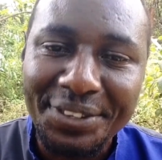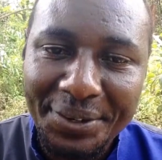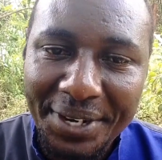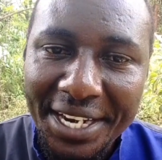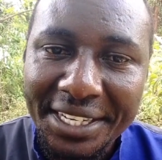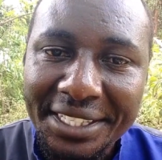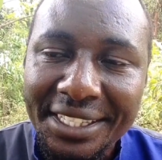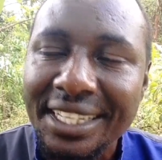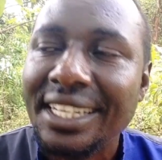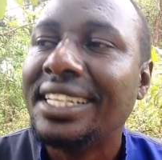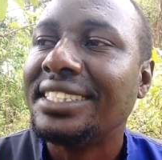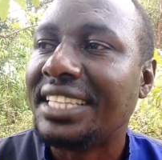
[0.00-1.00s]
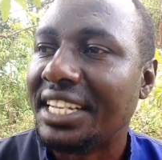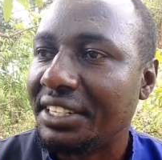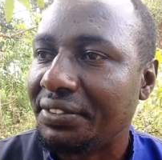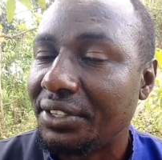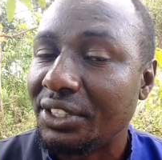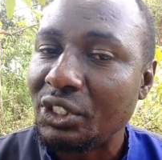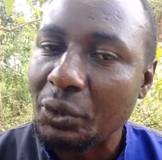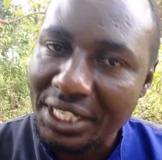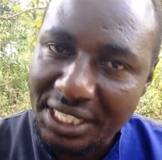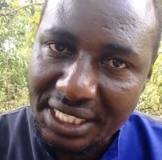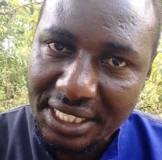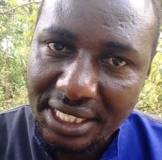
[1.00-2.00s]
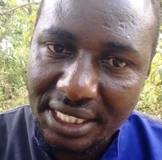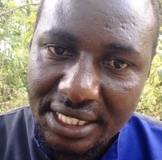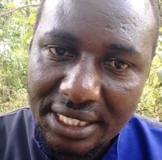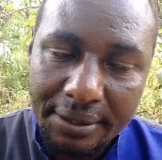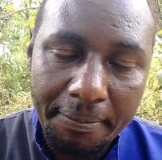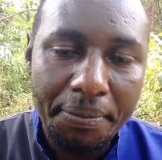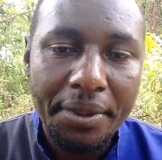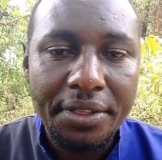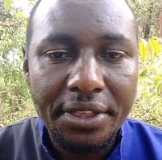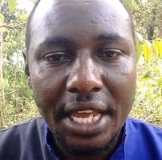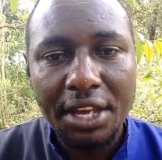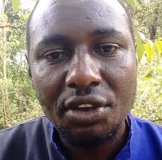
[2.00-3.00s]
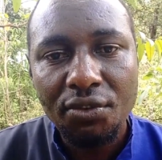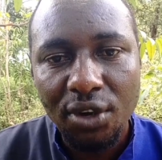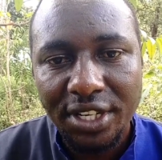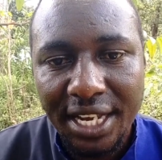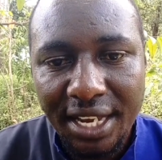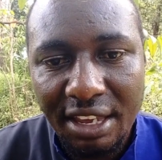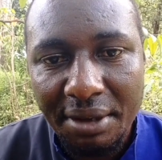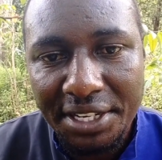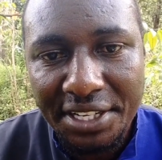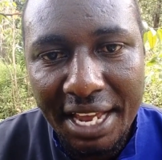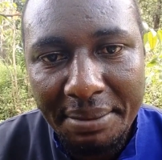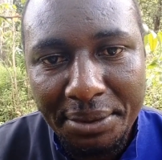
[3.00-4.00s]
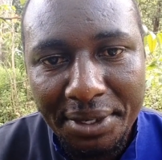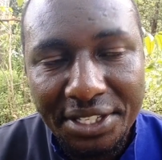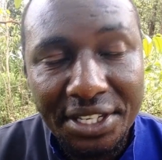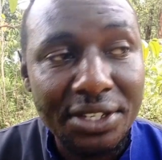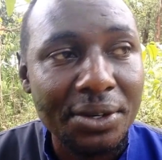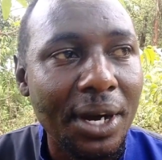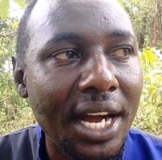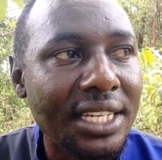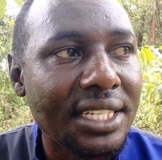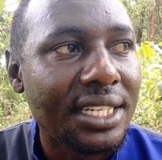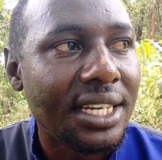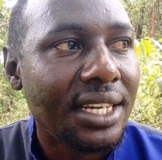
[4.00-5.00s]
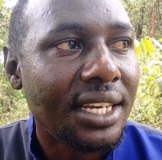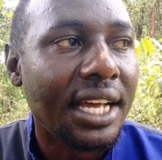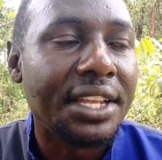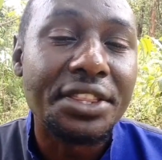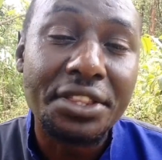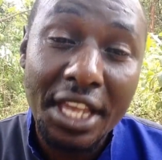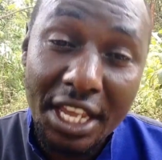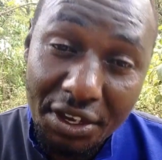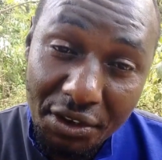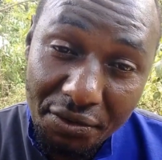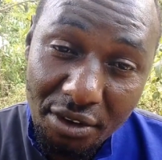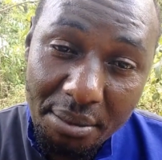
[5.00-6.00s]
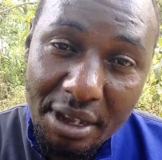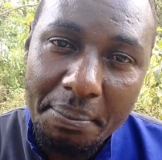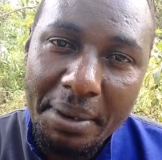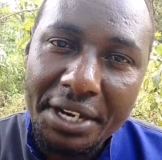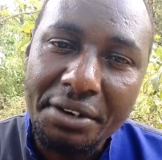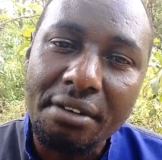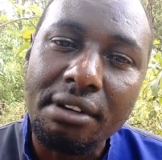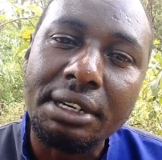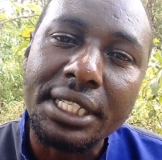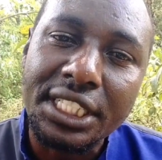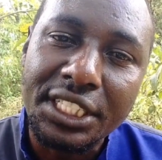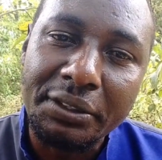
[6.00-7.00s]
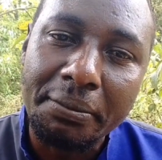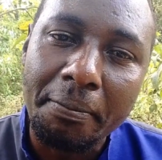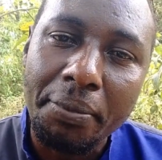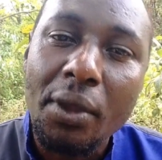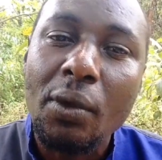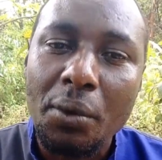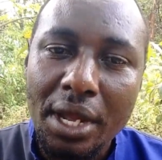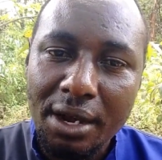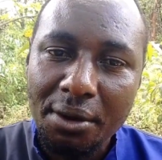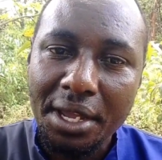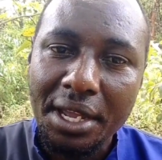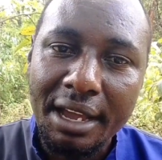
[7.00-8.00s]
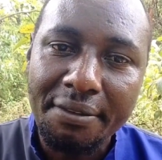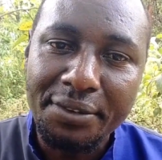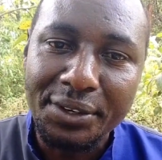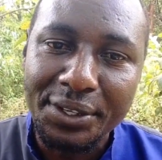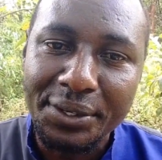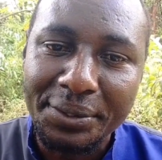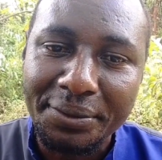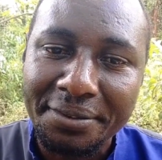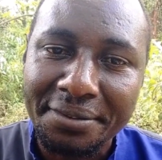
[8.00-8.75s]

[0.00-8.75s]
07-1351-3426. Thank you for taking your time to listen to us, and thank you for being part of our team. We are looking up for you.